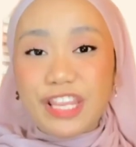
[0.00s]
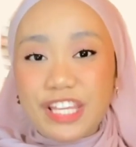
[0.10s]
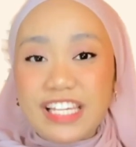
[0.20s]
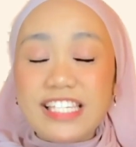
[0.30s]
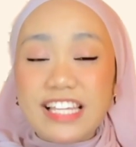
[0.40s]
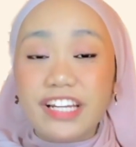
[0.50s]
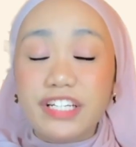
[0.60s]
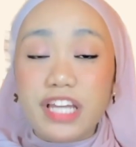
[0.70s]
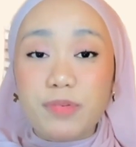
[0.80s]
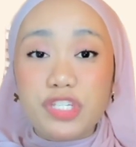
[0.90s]
This study
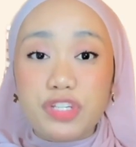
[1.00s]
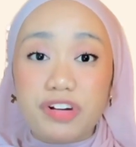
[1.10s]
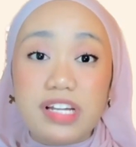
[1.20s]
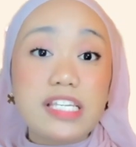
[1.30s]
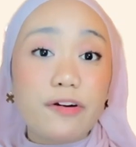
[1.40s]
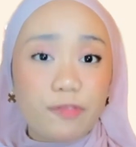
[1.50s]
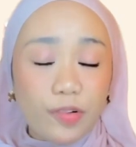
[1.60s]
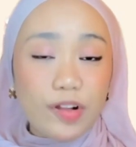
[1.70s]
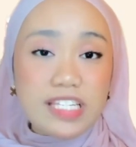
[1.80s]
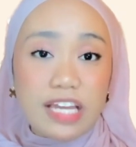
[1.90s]
demonstrates a
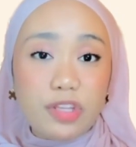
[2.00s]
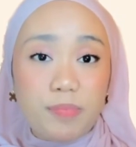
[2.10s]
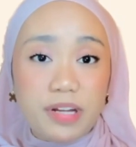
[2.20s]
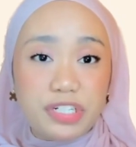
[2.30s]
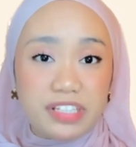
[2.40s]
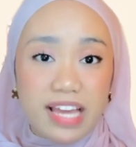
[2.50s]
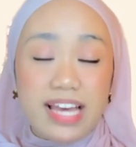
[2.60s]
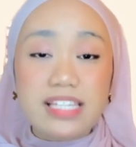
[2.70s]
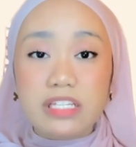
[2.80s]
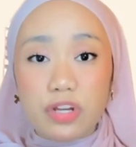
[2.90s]
flow cytometry
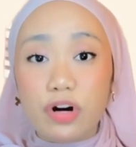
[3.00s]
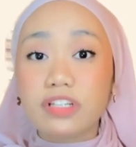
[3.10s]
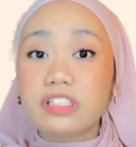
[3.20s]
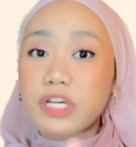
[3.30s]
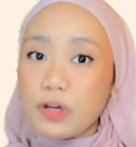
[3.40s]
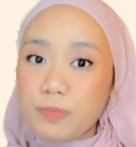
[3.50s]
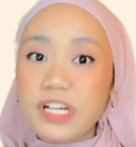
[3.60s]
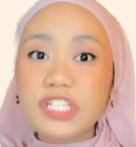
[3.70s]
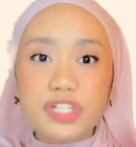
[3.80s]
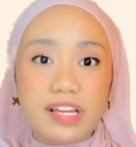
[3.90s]
test called
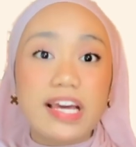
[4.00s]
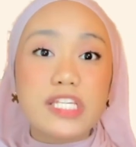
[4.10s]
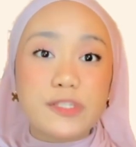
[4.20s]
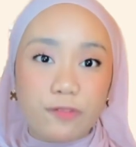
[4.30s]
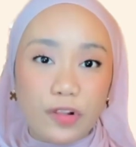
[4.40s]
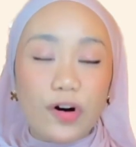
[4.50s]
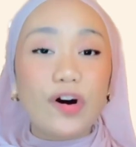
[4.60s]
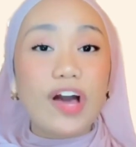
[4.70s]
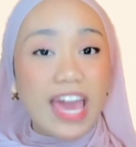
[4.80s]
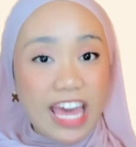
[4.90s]
human Chagas flow